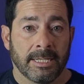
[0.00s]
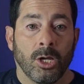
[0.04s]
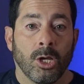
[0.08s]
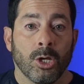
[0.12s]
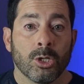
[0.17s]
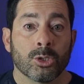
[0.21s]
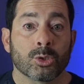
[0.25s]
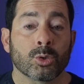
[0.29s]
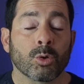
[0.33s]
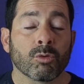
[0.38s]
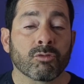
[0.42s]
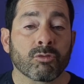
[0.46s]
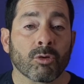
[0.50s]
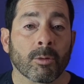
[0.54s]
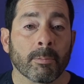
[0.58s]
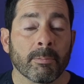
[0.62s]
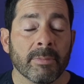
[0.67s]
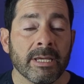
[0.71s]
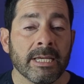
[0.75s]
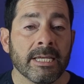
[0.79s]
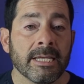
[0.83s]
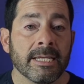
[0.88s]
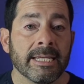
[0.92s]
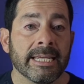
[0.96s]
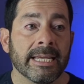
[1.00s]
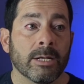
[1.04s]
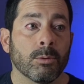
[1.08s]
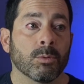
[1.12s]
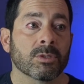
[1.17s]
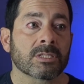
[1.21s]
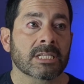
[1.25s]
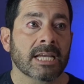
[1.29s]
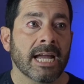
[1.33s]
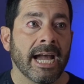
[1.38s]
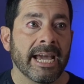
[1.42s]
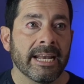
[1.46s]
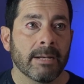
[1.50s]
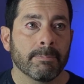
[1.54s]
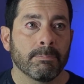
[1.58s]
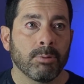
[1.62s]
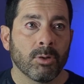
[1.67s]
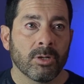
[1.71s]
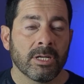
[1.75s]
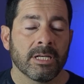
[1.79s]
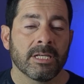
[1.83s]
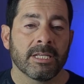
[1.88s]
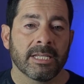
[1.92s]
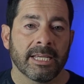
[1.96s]
So for me, it was kind of
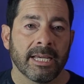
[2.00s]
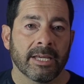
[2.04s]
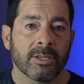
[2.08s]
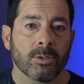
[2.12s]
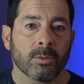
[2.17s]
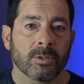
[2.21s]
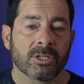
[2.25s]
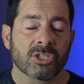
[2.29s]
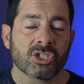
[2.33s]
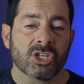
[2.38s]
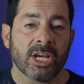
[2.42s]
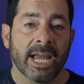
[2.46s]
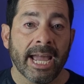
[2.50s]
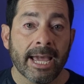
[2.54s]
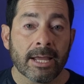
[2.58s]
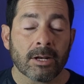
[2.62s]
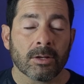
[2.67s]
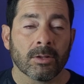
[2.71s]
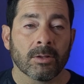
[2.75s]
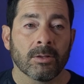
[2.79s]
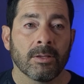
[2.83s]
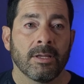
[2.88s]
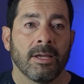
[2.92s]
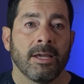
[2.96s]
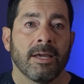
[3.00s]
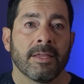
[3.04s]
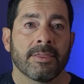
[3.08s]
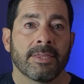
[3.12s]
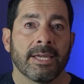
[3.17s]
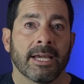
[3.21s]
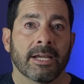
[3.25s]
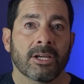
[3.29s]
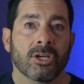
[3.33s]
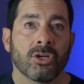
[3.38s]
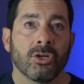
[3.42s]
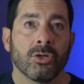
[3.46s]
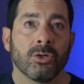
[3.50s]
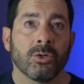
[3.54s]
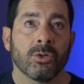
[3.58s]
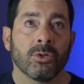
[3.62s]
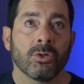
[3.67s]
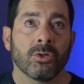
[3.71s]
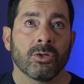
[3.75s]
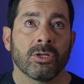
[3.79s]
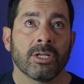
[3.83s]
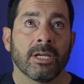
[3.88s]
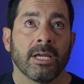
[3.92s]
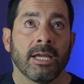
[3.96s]
putting together a channel that
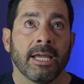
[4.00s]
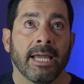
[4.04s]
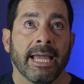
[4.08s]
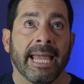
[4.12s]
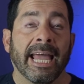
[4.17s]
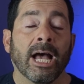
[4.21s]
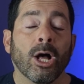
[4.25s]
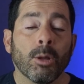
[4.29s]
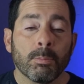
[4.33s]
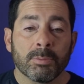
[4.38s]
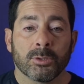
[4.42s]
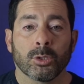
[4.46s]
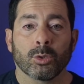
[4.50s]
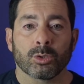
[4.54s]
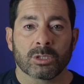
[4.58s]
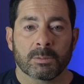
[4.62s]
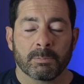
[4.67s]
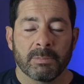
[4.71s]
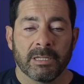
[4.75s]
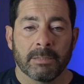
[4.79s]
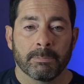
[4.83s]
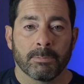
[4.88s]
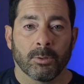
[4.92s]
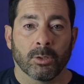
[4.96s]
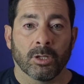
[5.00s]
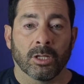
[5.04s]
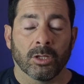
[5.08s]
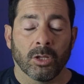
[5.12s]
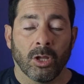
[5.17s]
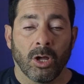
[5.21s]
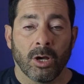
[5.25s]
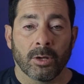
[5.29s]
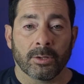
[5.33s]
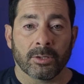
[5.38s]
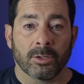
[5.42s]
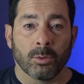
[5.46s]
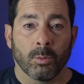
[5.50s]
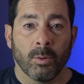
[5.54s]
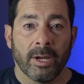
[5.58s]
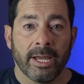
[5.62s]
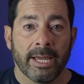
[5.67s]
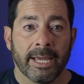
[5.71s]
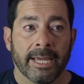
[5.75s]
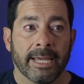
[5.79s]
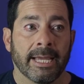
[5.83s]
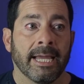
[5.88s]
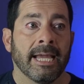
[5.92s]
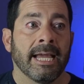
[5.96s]
could help those people along the
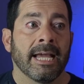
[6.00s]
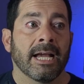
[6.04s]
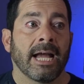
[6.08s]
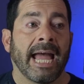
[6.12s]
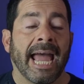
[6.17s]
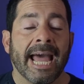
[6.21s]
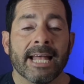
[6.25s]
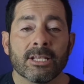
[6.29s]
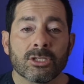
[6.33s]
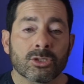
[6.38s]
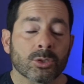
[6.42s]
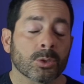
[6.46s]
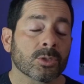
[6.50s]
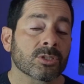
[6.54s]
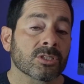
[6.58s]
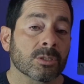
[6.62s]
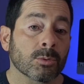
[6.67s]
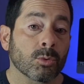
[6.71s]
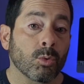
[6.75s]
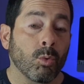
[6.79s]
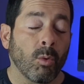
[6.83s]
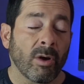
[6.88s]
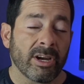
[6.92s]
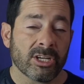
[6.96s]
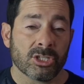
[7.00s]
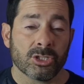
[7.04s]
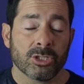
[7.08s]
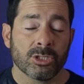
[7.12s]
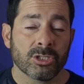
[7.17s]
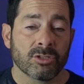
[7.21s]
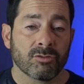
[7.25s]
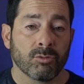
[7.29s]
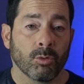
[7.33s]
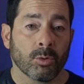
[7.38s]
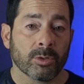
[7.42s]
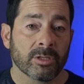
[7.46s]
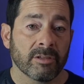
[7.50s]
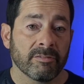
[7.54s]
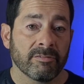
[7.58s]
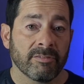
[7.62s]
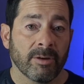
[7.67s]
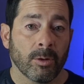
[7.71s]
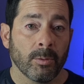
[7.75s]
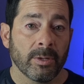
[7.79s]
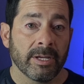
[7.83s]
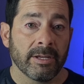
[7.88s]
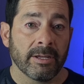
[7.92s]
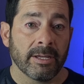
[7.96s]
way, answer some questions for them
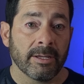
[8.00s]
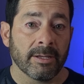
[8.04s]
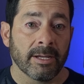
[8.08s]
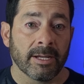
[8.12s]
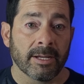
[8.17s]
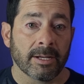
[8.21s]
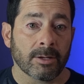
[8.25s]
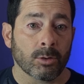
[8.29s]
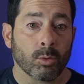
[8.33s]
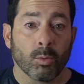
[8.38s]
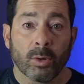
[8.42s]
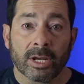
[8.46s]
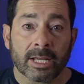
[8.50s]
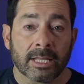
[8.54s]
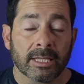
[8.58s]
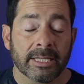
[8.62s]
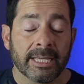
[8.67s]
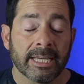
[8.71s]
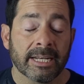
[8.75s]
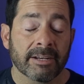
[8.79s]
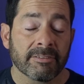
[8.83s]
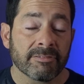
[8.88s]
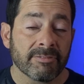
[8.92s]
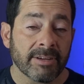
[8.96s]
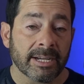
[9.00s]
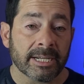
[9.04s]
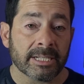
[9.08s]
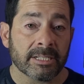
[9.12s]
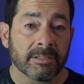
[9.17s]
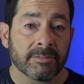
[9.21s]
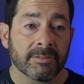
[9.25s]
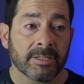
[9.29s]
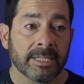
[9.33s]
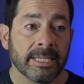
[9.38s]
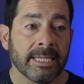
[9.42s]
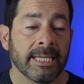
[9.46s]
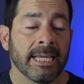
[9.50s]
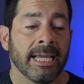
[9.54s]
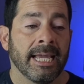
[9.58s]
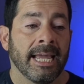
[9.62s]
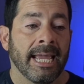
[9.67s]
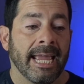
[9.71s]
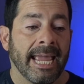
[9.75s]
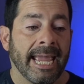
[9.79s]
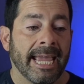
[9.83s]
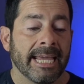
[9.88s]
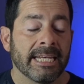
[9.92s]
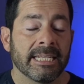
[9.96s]
very quickly and effectively,
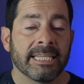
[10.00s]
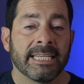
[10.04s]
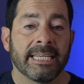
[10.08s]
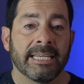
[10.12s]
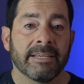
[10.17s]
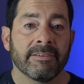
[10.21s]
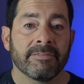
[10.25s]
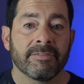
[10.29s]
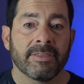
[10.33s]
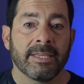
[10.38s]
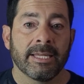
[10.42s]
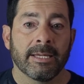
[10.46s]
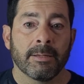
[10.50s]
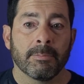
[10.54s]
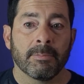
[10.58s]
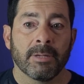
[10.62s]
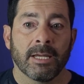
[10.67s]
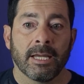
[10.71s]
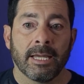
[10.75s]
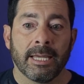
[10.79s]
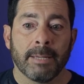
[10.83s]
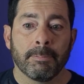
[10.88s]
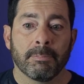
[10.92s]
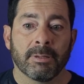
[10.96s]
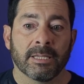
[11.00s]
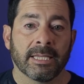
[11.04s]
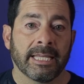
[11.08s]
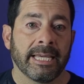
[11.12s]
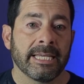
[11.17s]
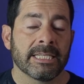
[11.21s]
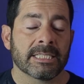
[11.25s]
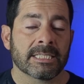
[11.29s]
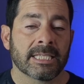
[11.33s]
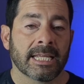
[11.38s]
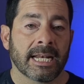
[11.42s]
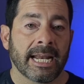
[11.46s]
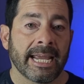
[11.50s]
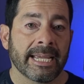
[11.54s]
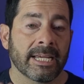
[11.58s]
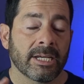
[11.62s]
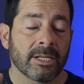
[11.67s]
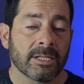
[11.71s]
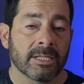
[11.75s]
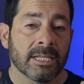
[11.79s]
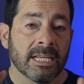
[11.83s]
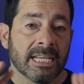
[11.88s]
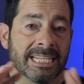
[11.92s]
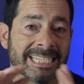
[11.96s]
and give them a place that I
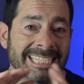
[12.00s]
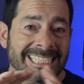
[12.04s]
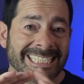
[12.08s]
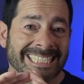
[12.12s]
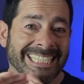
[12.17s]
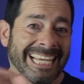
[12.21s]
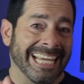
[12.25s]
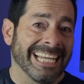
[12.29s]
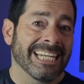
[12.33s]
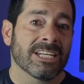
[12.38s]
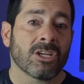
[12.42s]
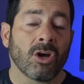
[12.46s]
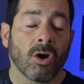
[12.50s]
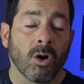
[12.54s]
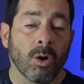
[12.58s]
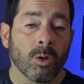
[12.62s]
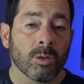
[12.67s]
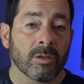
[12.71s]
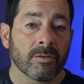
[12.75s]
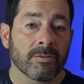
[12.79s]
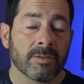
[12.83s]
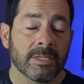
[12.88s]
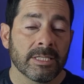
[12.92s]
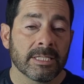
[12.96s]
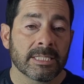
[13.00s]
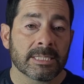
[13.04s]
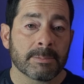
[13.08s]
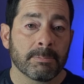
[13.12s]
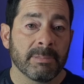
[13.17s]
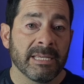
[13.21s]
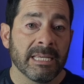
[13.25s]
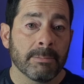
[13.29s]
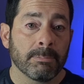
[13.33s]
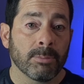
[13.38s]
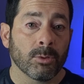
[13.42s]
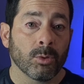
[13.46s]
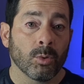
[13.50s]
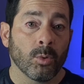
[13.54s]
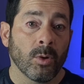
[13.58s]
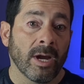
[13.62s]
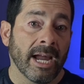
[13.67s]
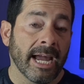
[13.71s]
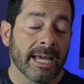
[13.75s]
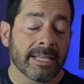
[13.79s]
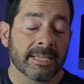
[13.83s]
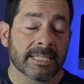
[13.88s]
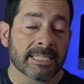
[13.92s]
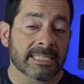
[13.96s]
could send all of these people who
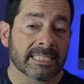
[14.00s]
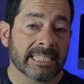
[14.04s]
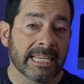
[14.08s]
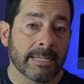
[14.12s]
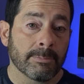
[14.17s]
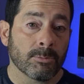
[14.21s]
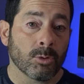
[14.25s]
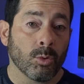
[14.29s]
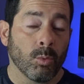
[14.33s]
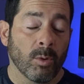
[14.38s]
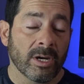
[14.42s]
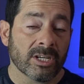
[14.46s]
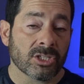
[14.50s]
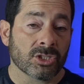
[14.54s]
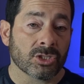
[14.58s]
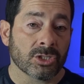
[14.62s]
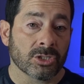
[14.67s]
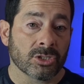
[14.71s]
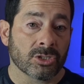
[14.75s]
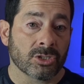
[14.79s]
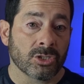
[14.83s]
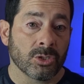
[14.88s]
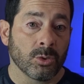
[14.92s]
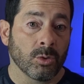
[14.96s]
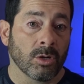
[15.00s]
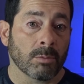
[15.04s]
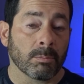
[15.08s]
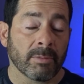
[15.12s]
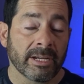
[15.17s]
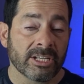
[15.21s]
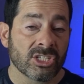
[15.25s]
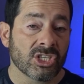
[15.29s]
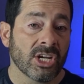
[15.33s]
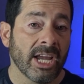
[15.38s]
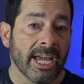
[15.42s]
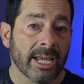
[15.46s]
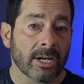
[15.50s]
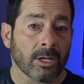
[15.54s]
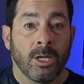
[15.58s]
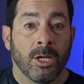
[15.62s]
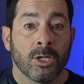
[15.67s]
had the same questions to on my channel.